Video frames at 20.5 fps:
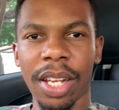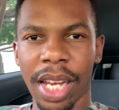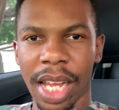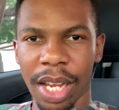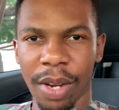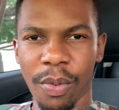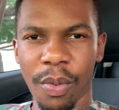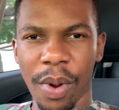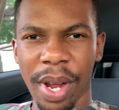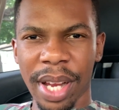
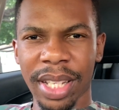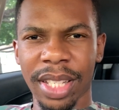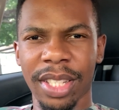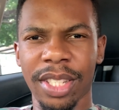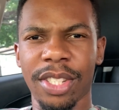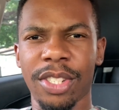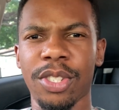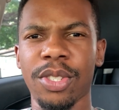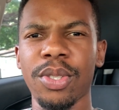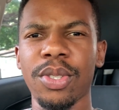like what
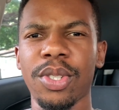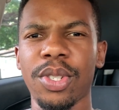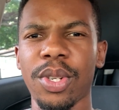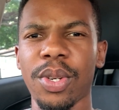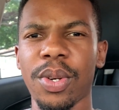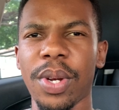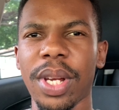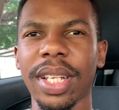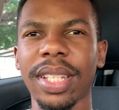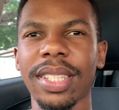should
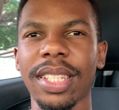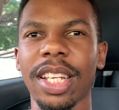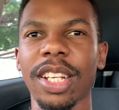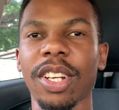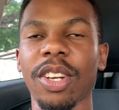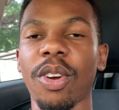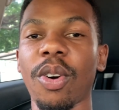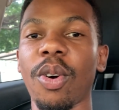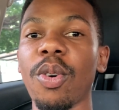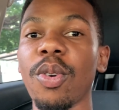your
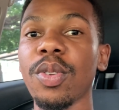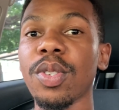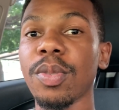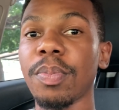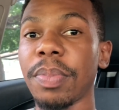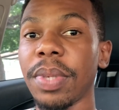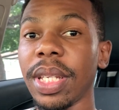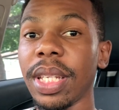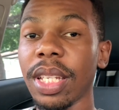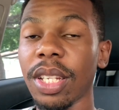exact goals
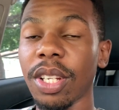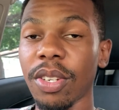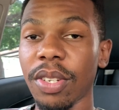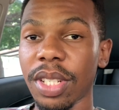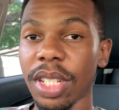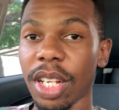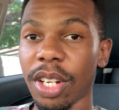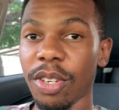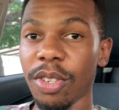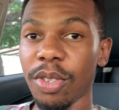be
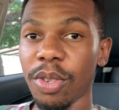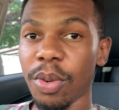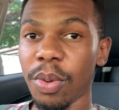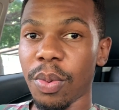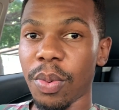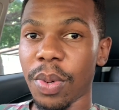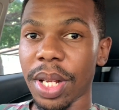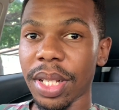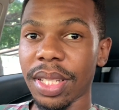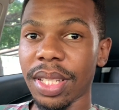because i don't know
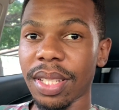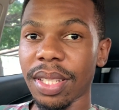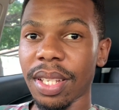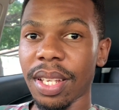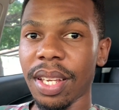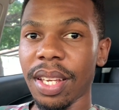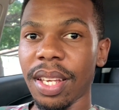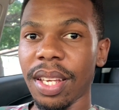what's